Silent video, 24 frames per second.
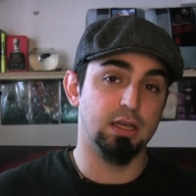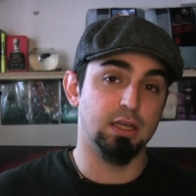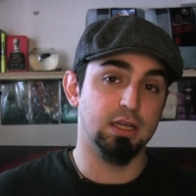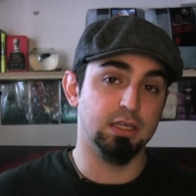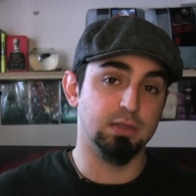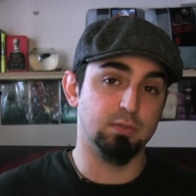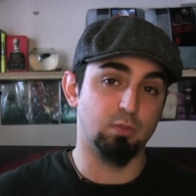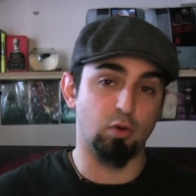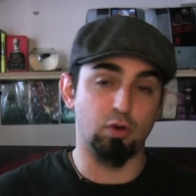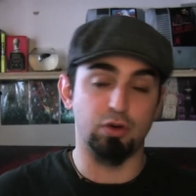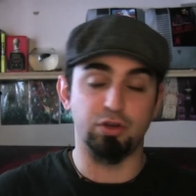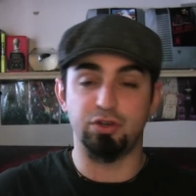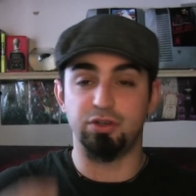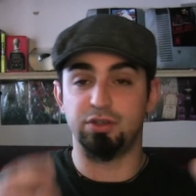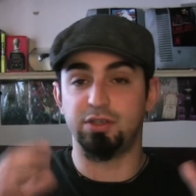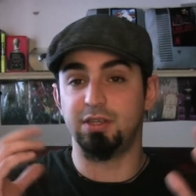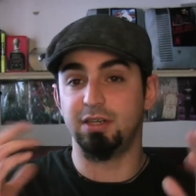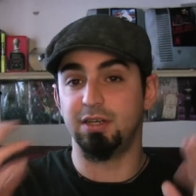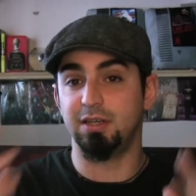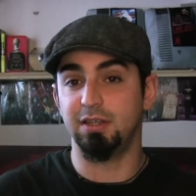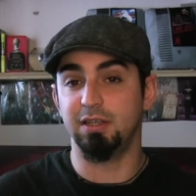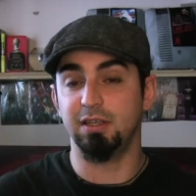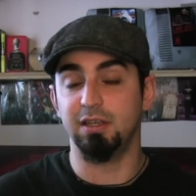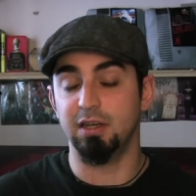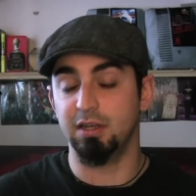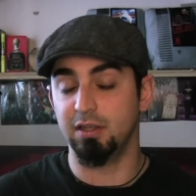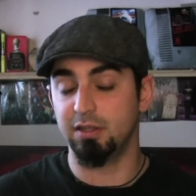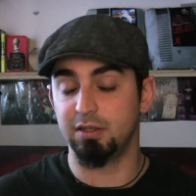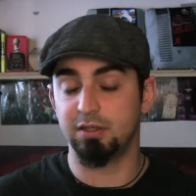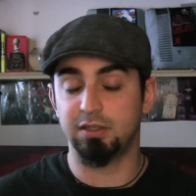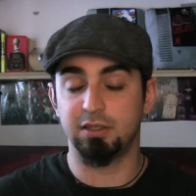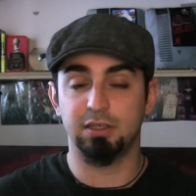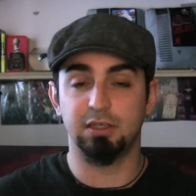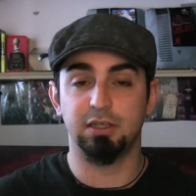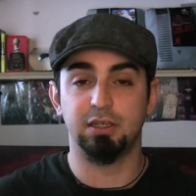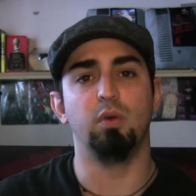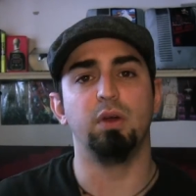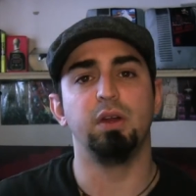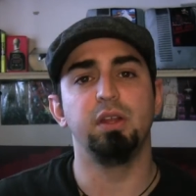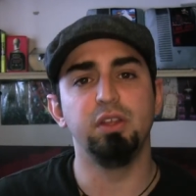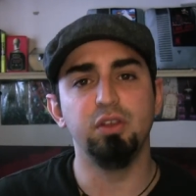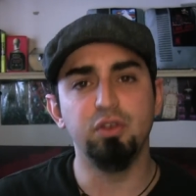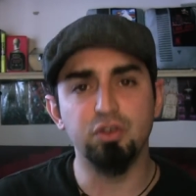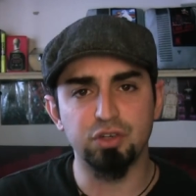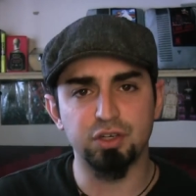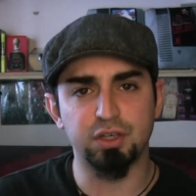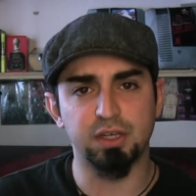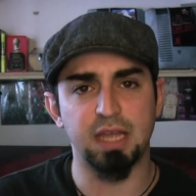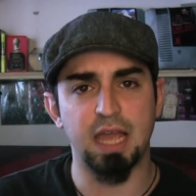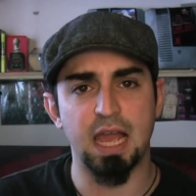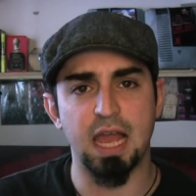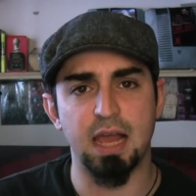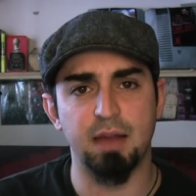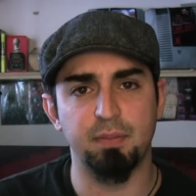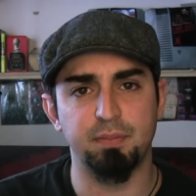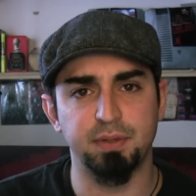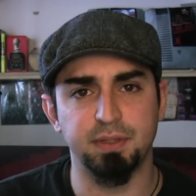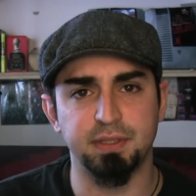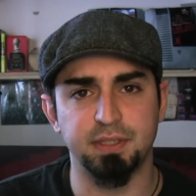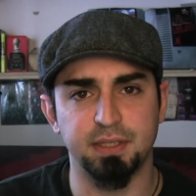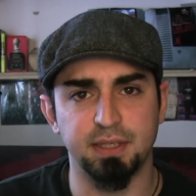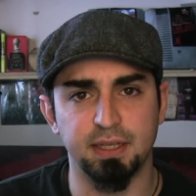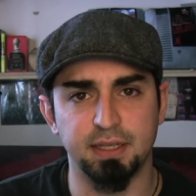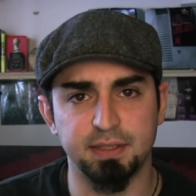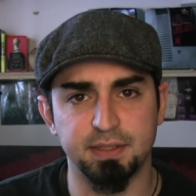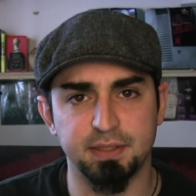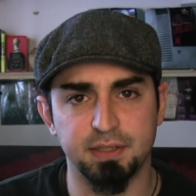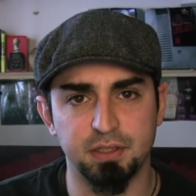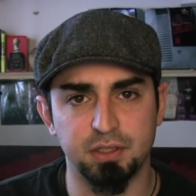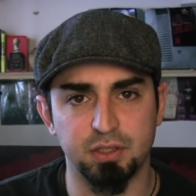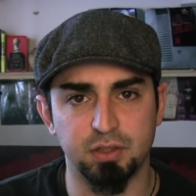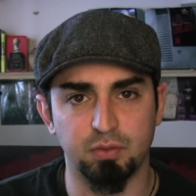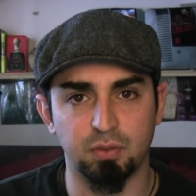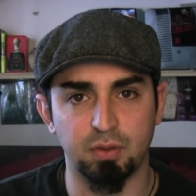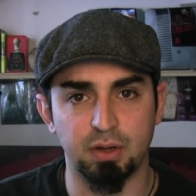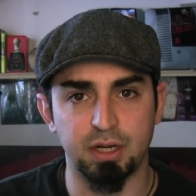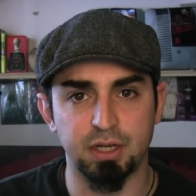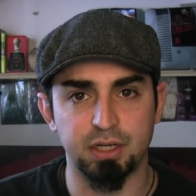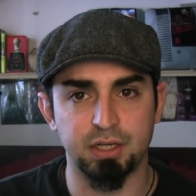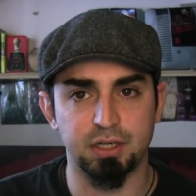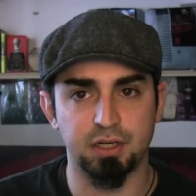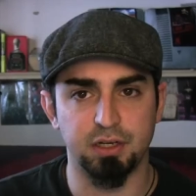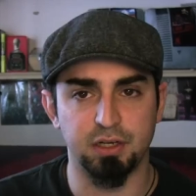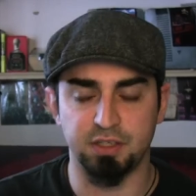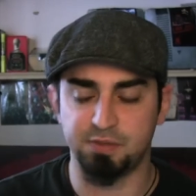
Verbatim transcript: is more interested in the other, and what usually happens in that situation,